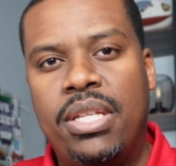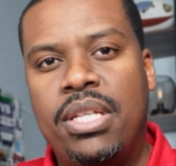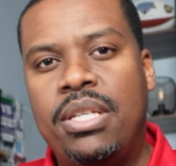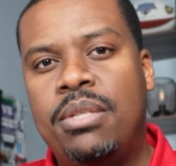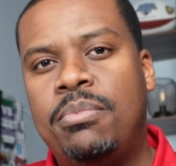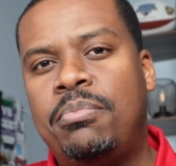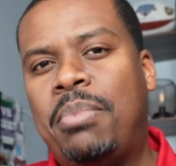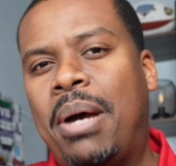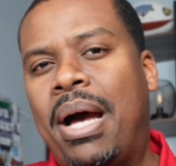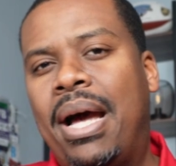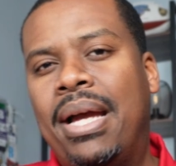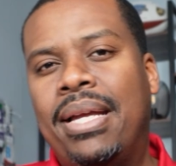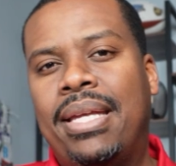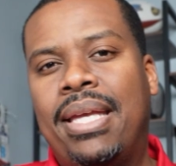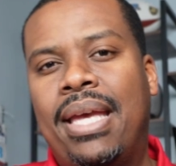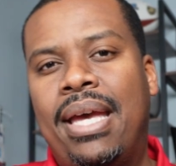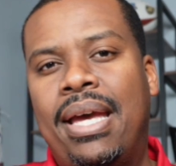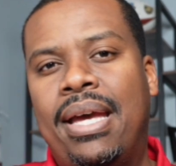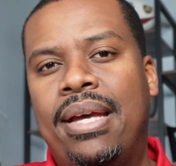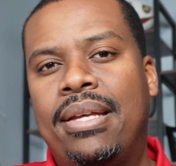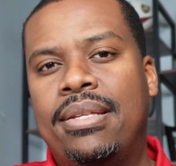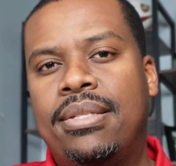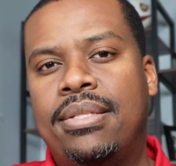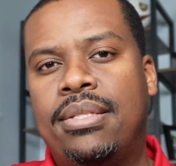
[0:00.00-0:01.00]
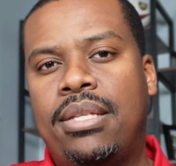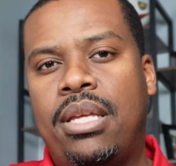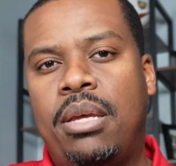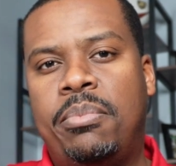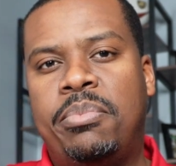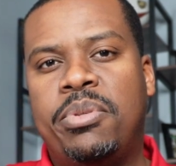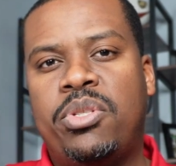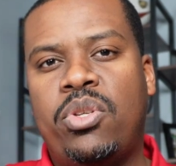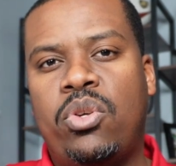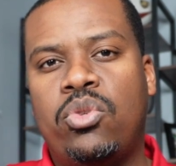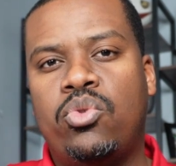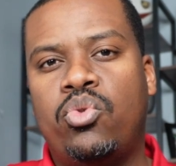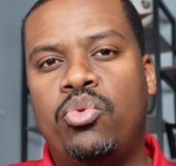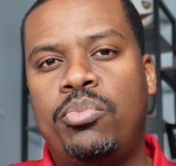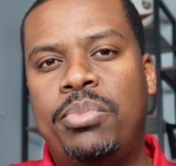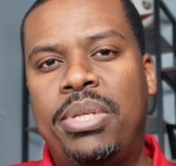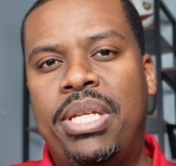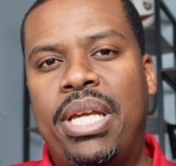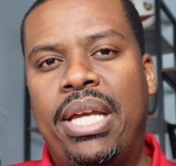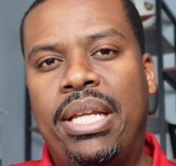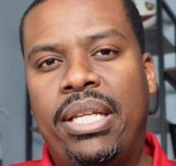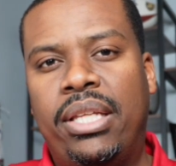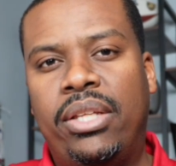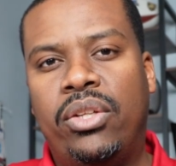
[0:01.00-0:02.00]
these podcast episodes will
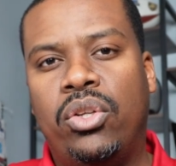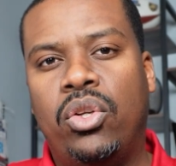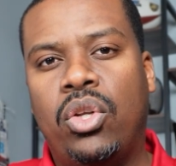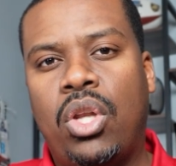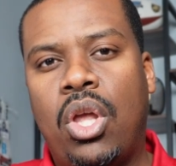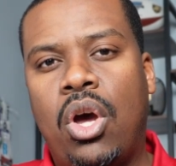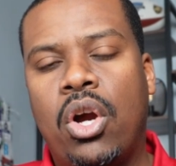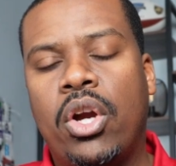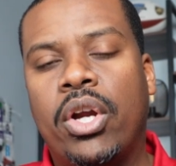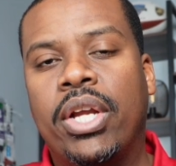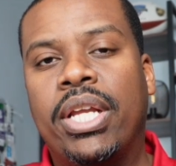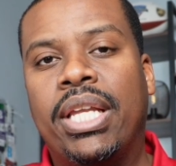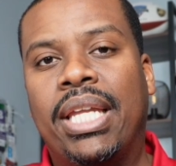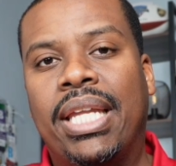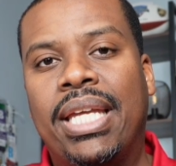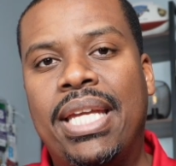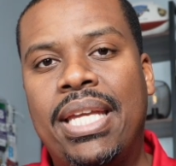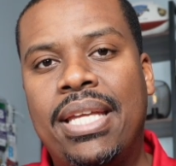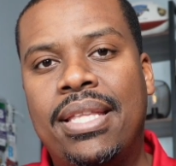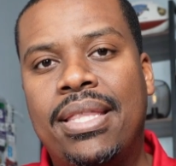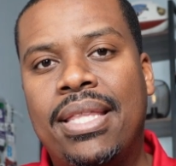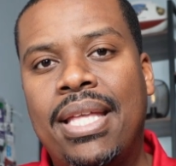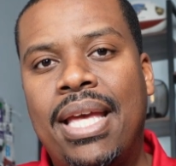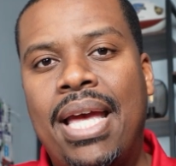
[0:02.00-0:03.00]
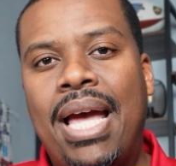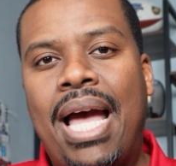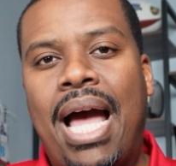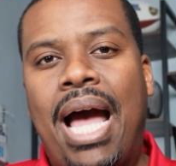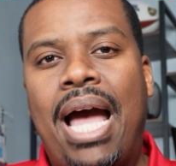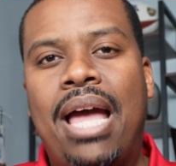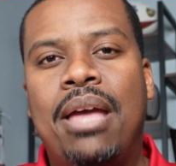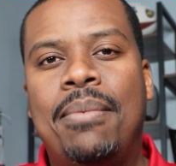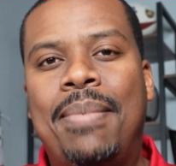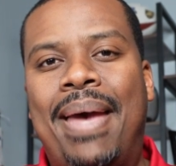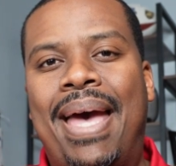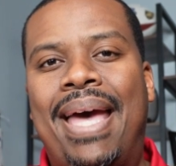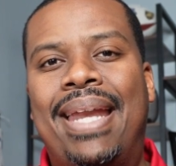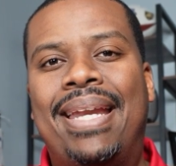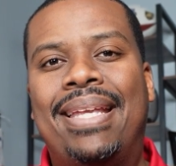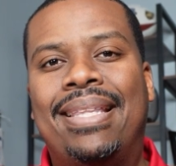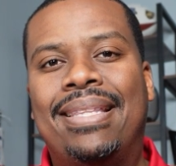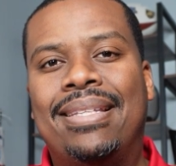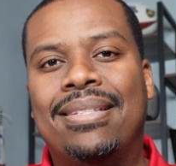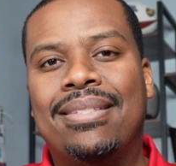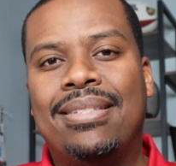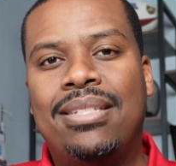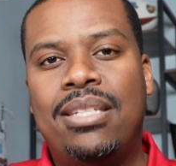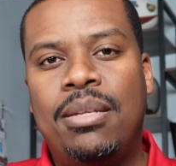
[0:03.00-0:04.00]
be a little longer in length. I am
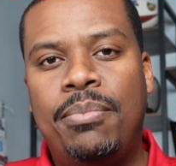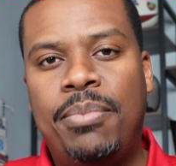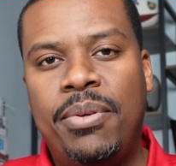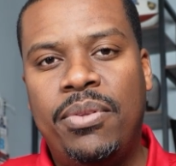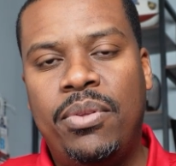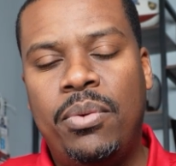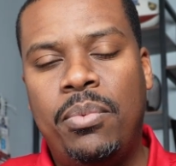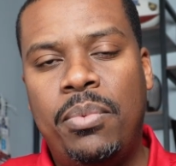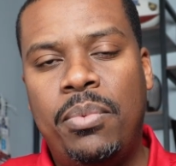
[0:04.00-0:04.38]
adding the tip of the